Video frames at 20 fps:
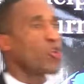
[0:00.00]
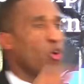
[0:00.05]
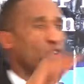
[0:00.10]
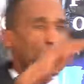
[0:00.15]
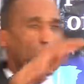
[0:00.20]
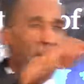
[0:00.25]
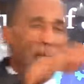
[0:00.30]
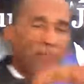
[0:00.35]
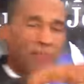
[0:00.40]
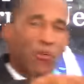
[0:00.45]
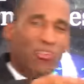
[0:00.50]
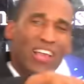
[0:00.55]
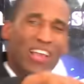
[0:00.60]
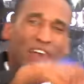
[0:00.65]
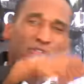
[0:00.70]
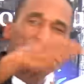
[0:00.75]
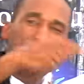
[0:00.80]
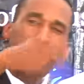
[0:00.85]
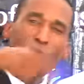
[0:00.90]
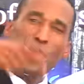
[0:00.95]
Those
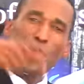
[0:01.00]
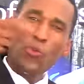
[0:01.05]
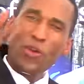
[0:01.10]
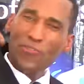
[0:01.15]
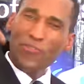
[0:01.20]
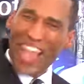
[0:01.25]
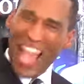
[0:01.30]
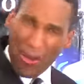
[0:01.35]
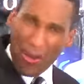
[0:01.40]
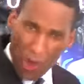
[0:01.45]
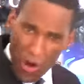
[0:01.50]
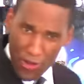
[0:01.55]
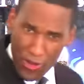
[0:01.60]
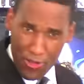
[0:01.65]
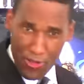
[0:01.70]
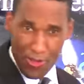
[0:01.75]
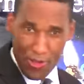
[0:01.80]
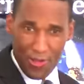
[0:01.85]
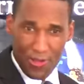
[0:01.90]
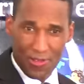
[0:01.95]
Bibles are full with
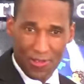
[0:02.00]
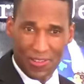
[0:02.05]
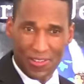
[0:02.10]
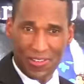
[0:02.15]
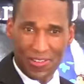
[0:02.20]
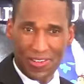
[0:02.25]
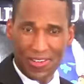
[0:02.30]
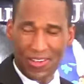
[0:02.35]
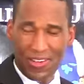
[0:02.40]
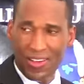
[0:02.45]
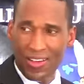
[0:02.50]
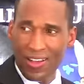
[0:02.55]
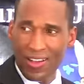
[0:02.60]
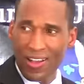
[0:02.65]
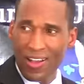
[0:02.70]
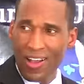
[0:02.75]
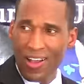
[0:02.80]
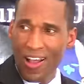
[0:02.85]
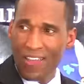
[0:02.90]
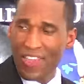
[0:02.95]
errors.
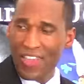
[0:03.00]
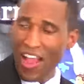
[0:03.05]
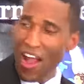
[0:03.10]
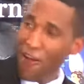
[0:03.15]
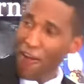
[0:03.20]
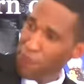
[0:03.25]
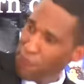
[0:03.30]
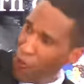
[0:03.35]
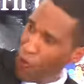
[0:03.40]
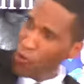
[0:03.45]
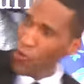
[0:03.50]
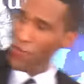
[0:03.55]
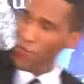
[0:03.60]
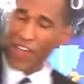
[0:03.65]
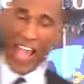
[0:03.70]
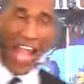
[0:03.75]
They're full